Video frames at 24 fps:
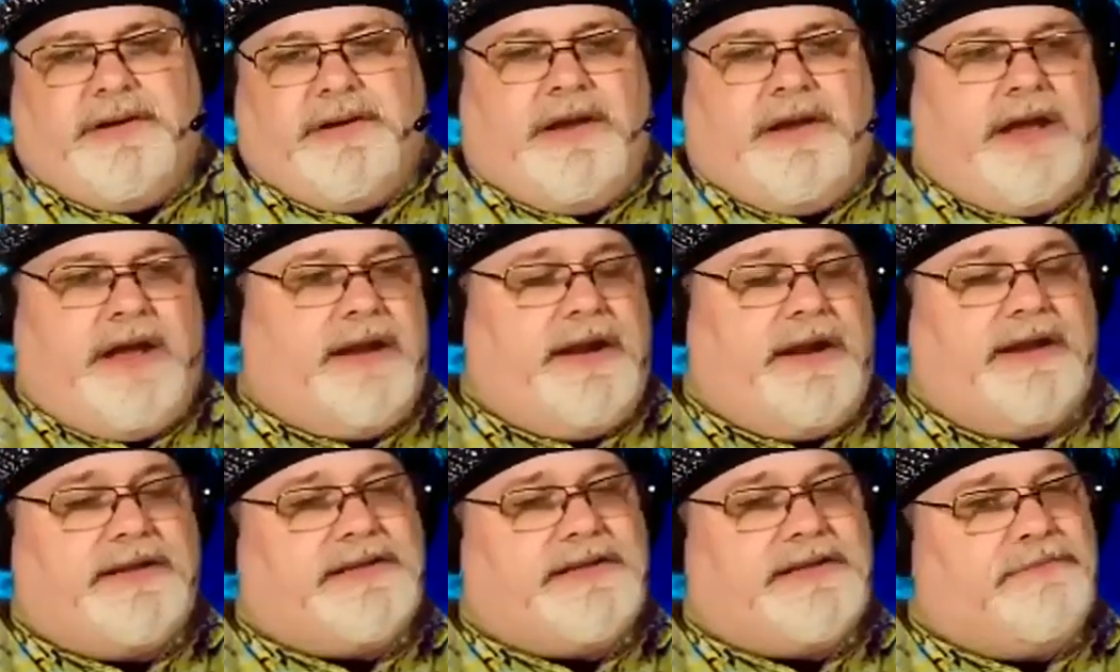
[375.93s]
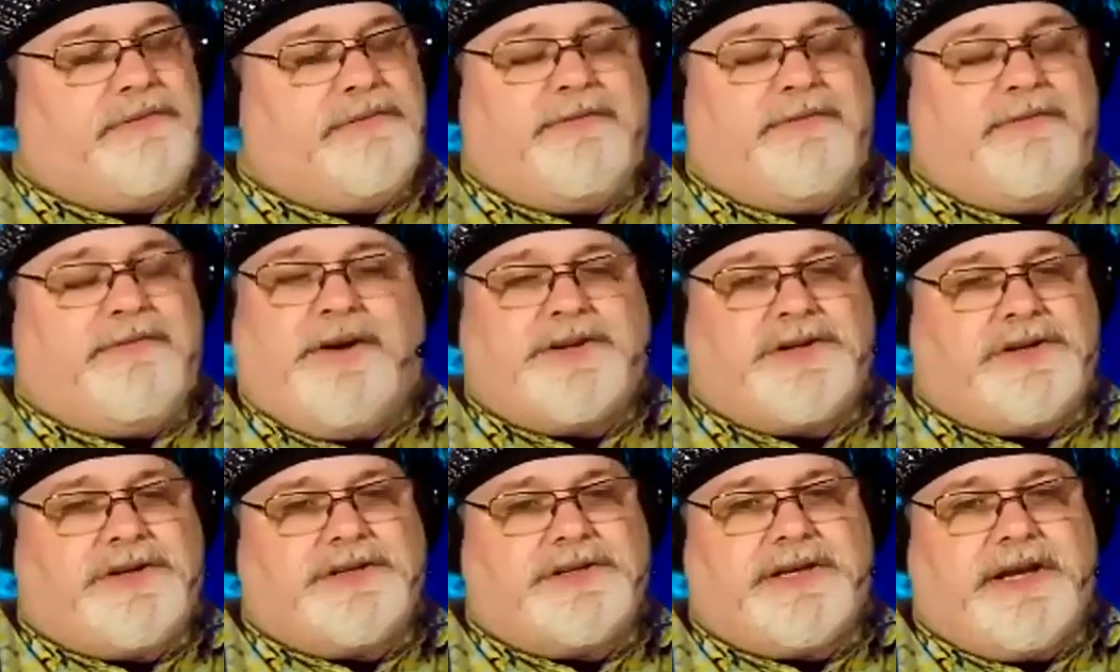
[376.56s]
And I see
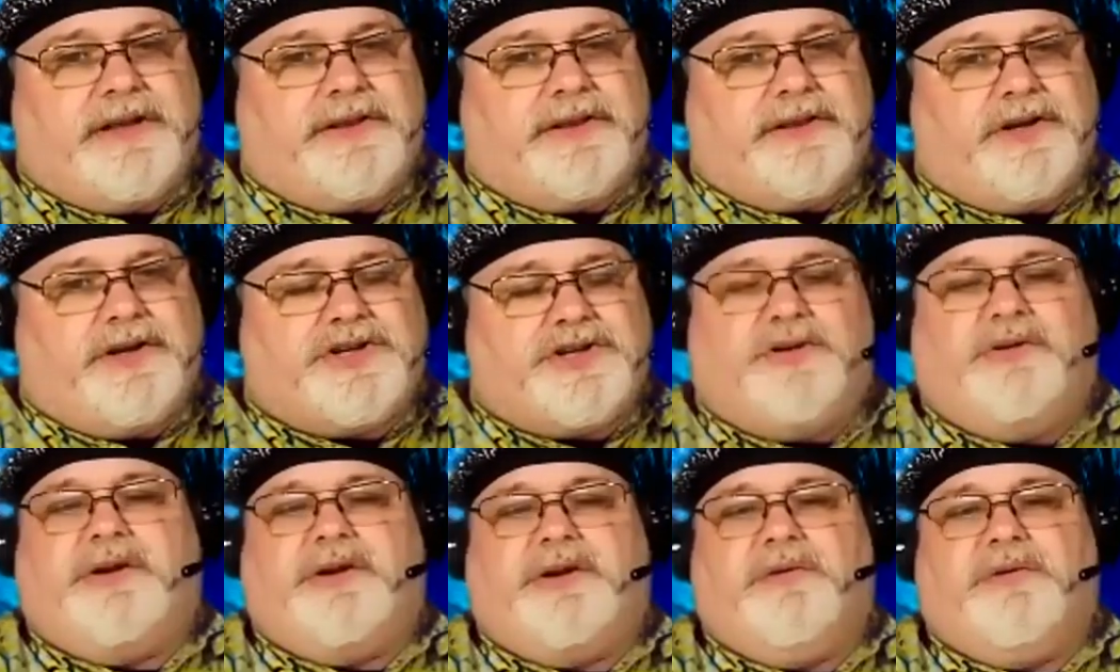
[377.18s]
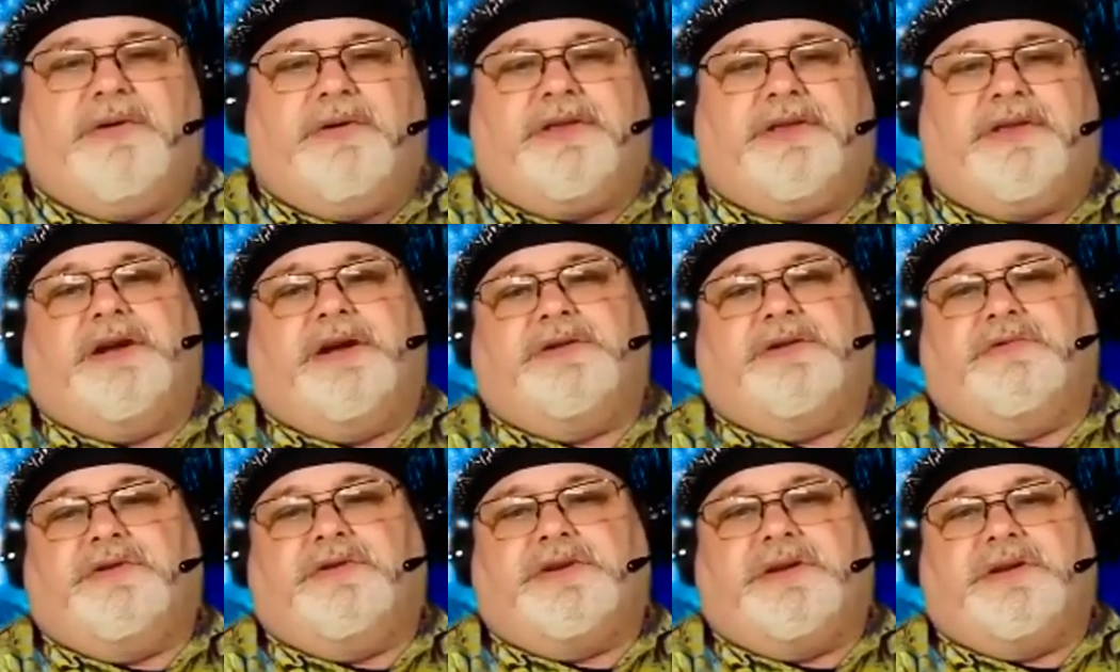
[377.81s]
professionals out there shooting with
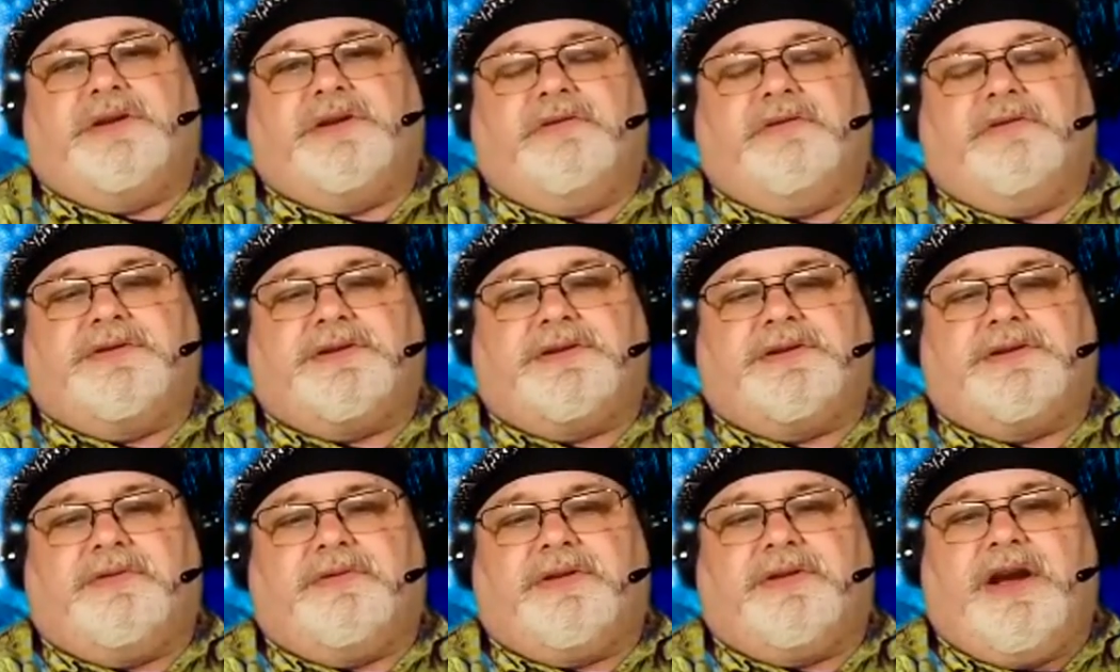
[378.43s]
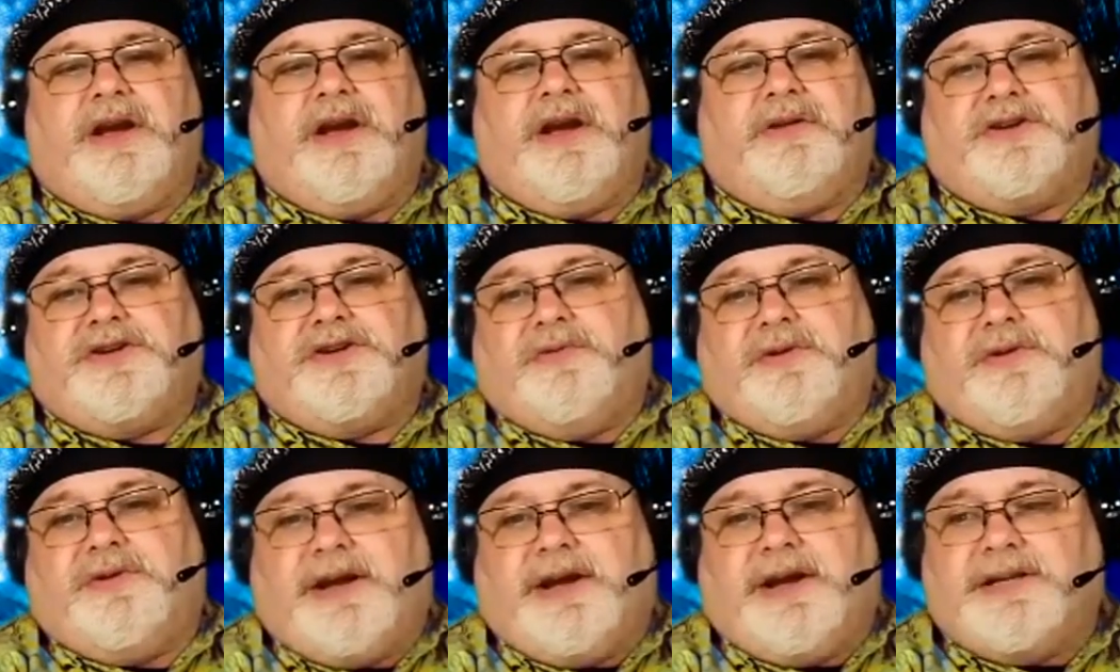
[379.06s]
not with, with gear that you
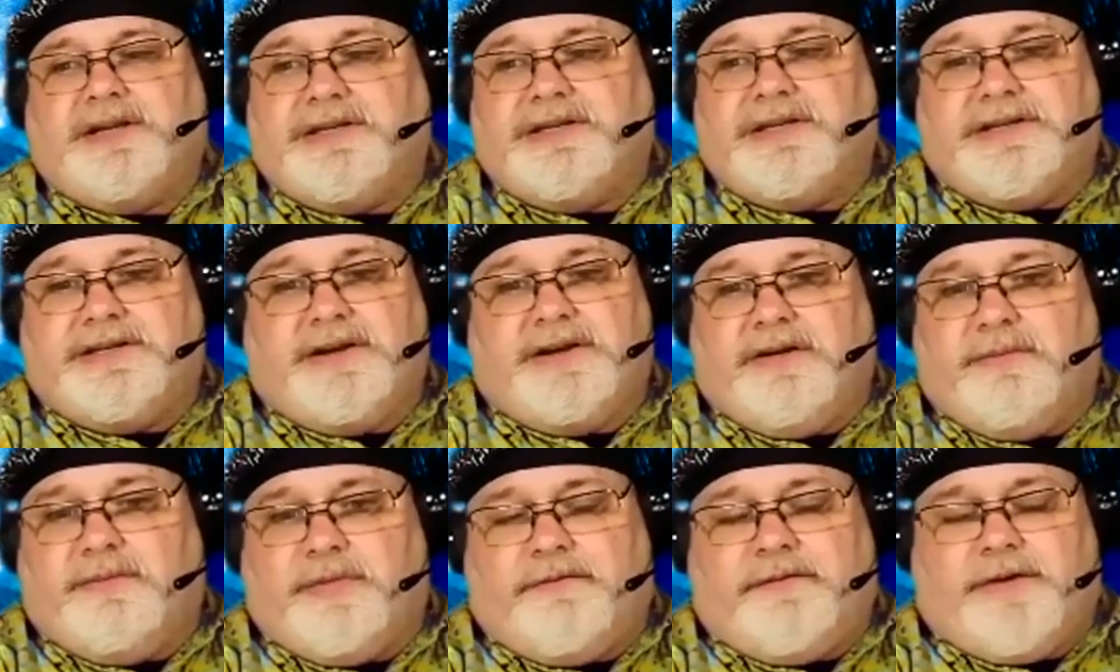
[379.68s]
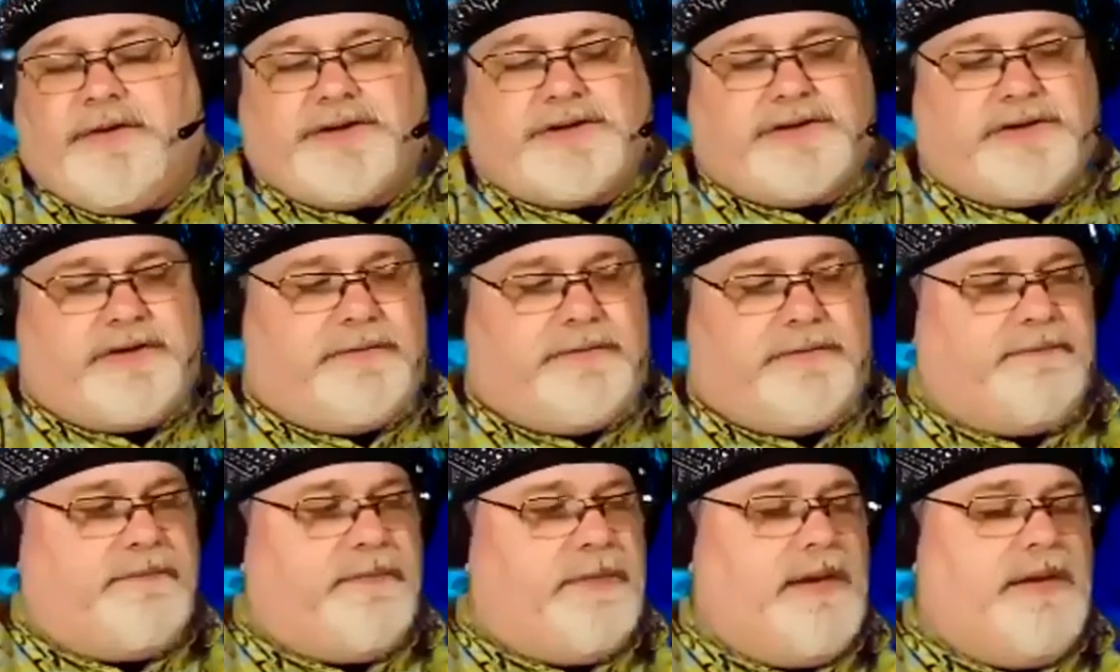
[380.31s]
would not consider professional.